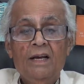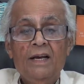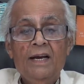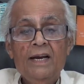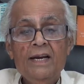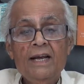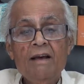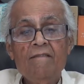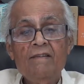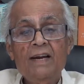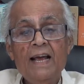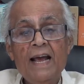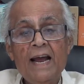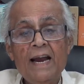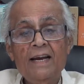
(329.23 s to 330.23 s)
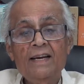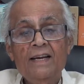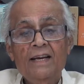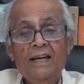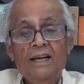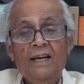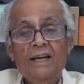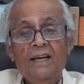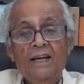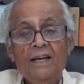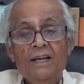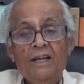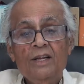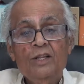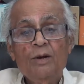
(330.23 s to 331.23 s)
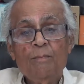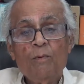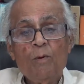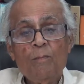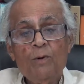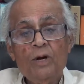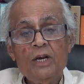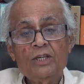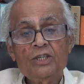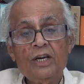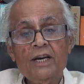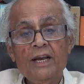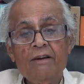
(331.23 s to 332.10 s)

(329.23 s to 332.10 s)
India will add the population